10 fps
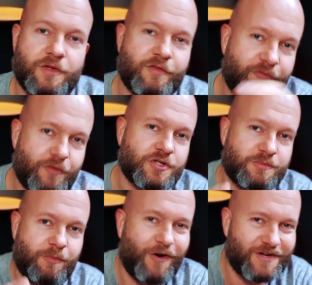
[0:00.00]
The
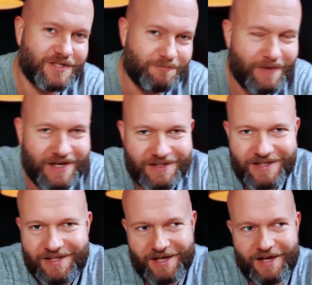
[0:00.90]
first part is
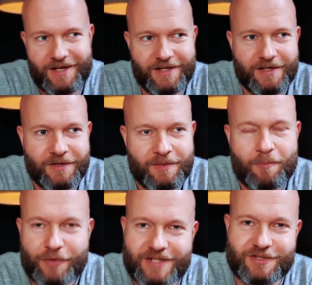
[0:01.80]
mainly a
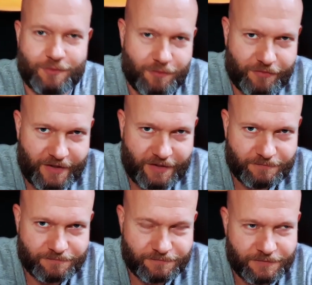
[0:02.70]
practical thing.
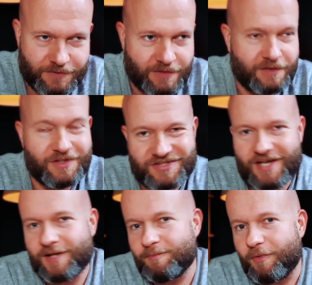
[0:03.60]
The
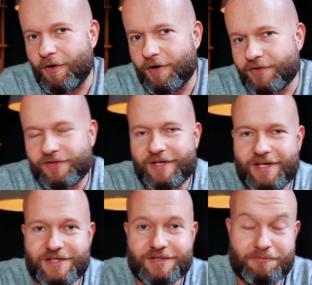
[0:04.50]
second part
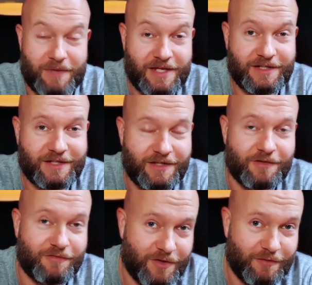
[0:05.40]
is mainly a
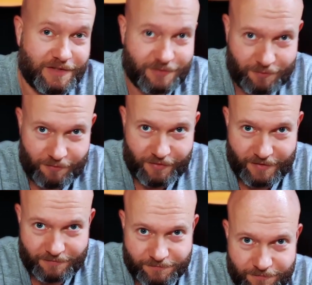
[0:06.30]
theoretical thing.
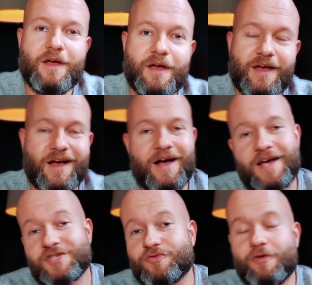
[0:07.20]

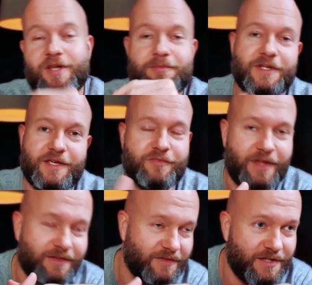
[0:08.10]
I strongly believe
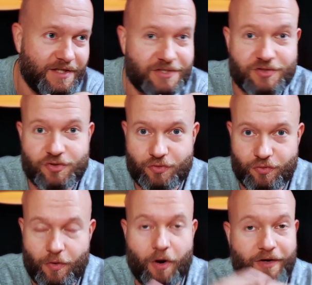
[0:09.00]
that these
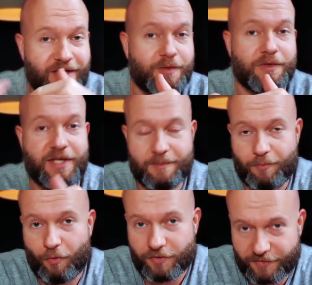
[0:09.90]
two are equally
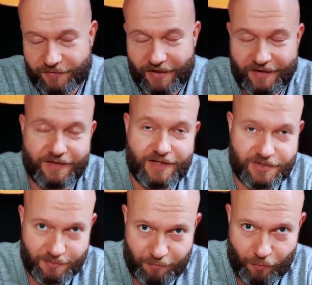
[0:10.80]
important and that they
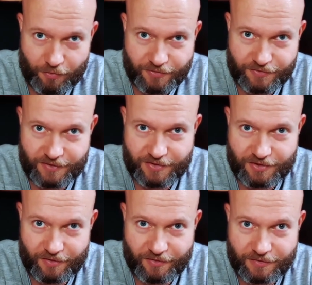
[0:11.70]
support each
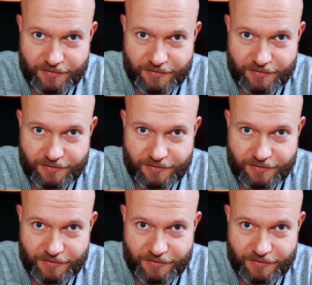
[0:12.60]
other.